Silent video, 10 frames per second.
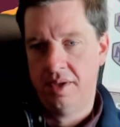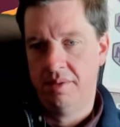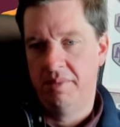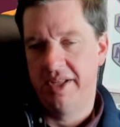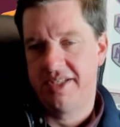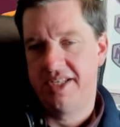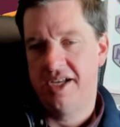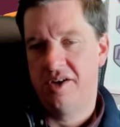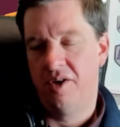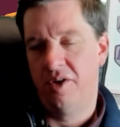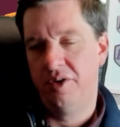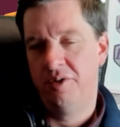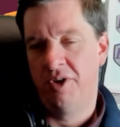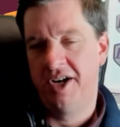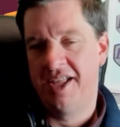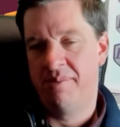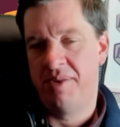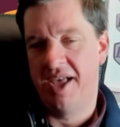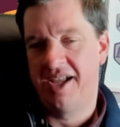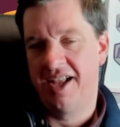Matsiko, you want to get
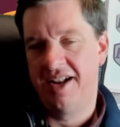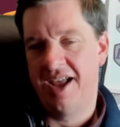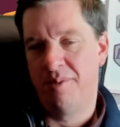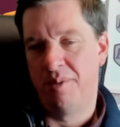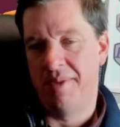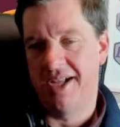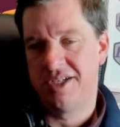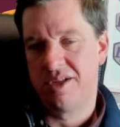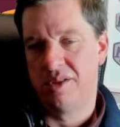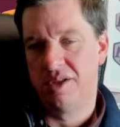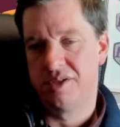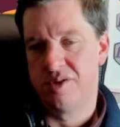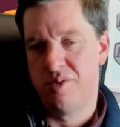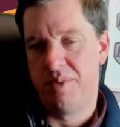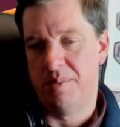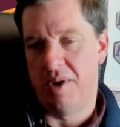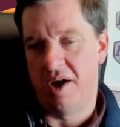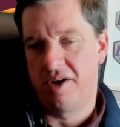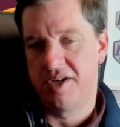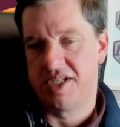back in now, but Magical is loopy
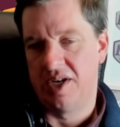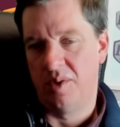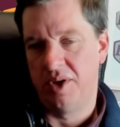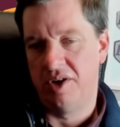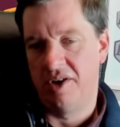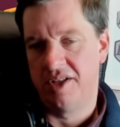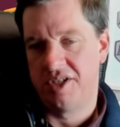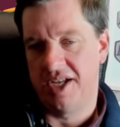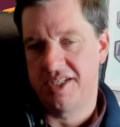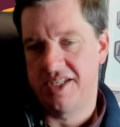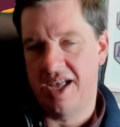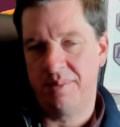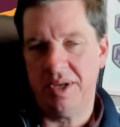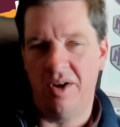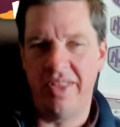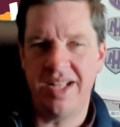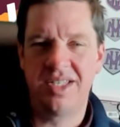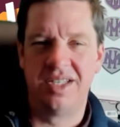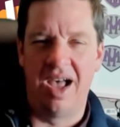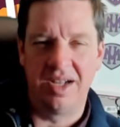bonkers and know what your LGS is happy? Oh, that
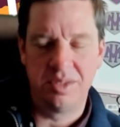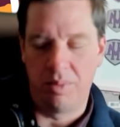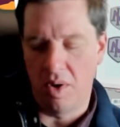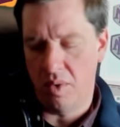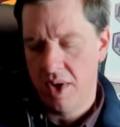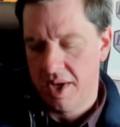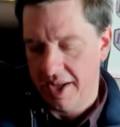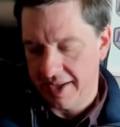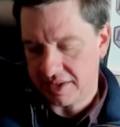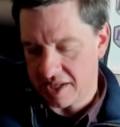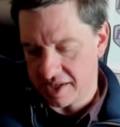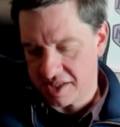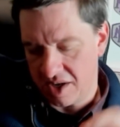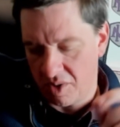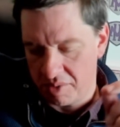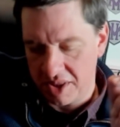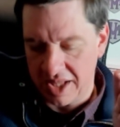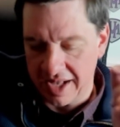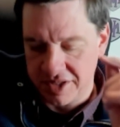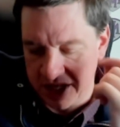sucks, bro. It sucks that nobody at
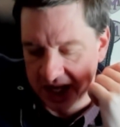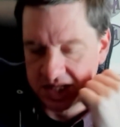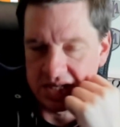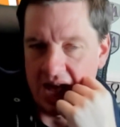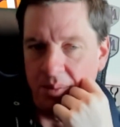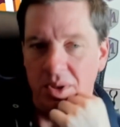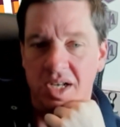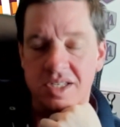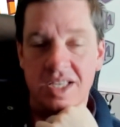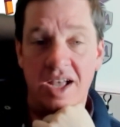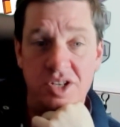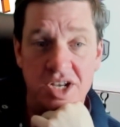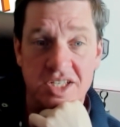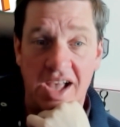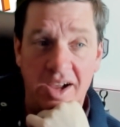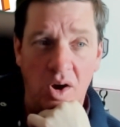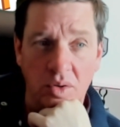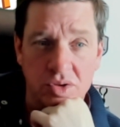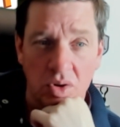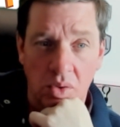the LGS is happy, because the LGS I go
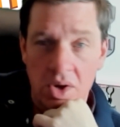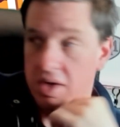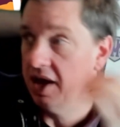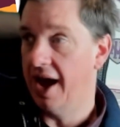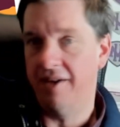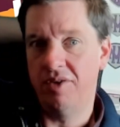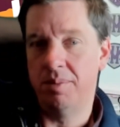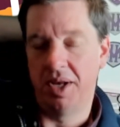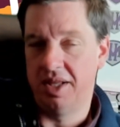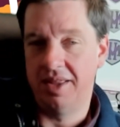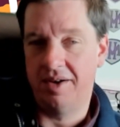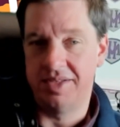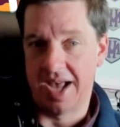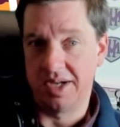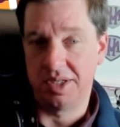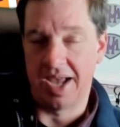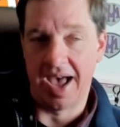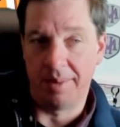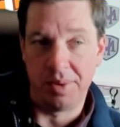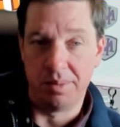to, everybody there is actually
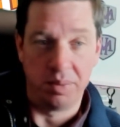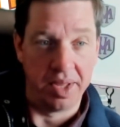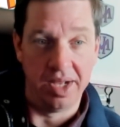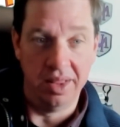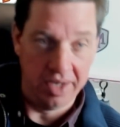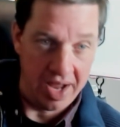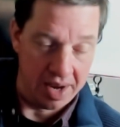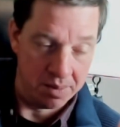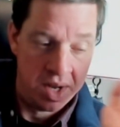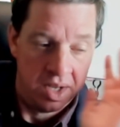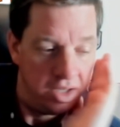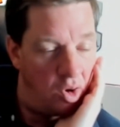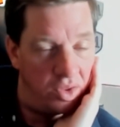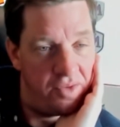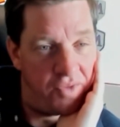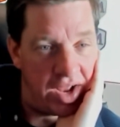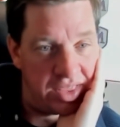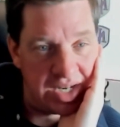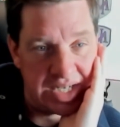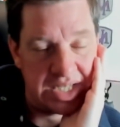happy and playing the game. You only find
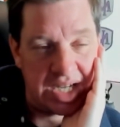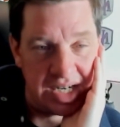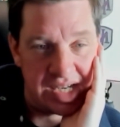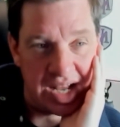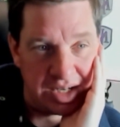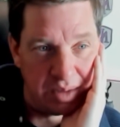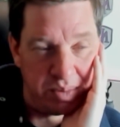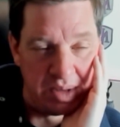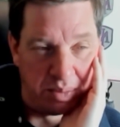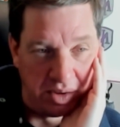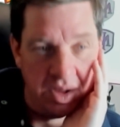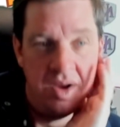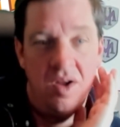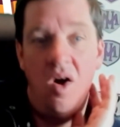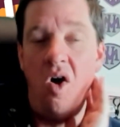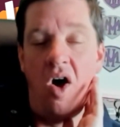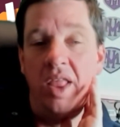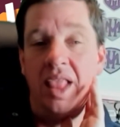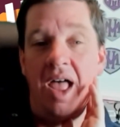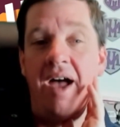the discontented people
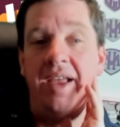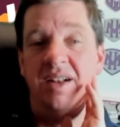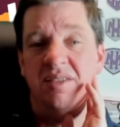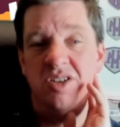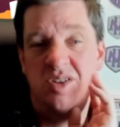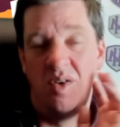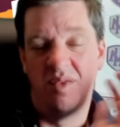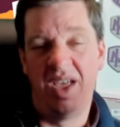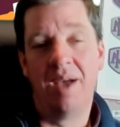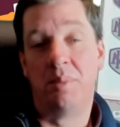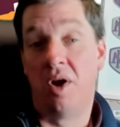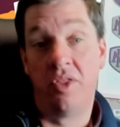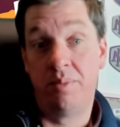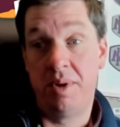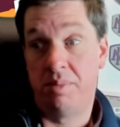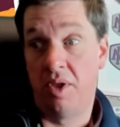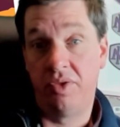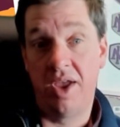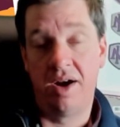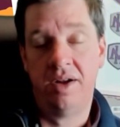online just going, nah, but all the people out
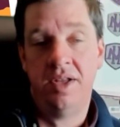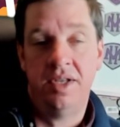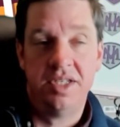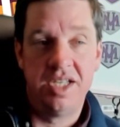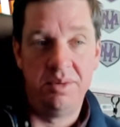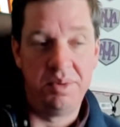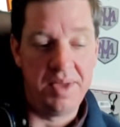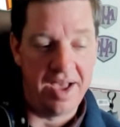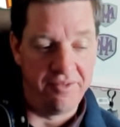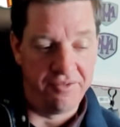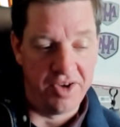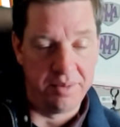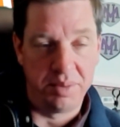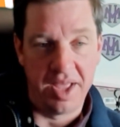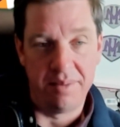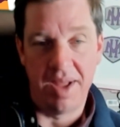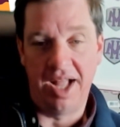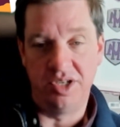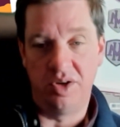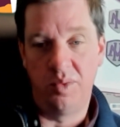there seem to be having fun playing
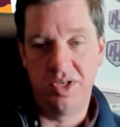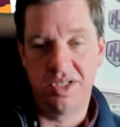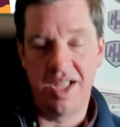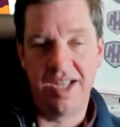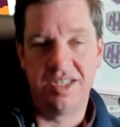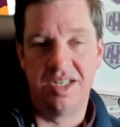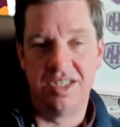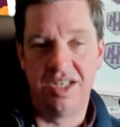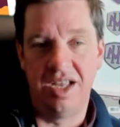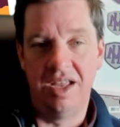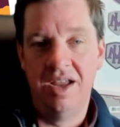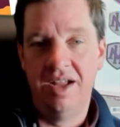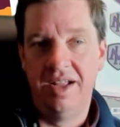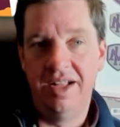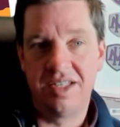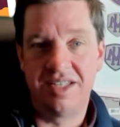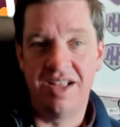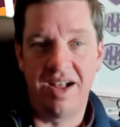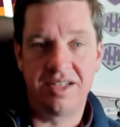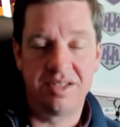Magic, which is nice to see. It
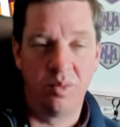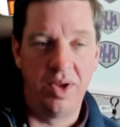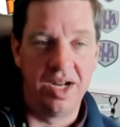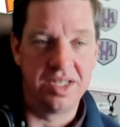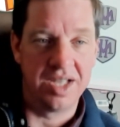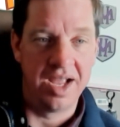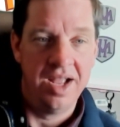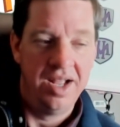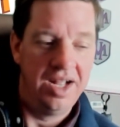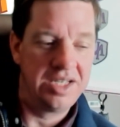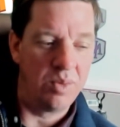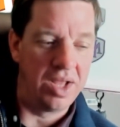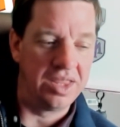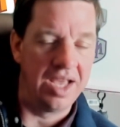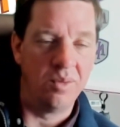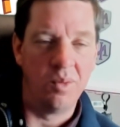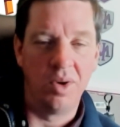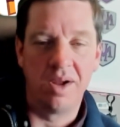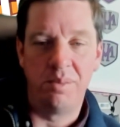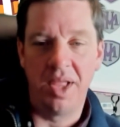sucks when it's like, it's one thing when we're
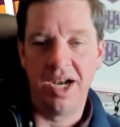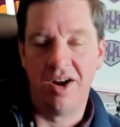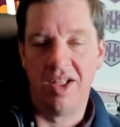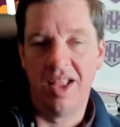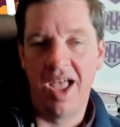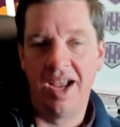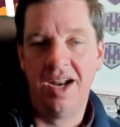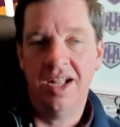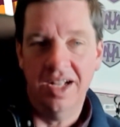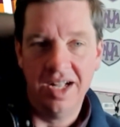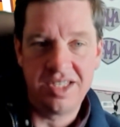complaining online, it's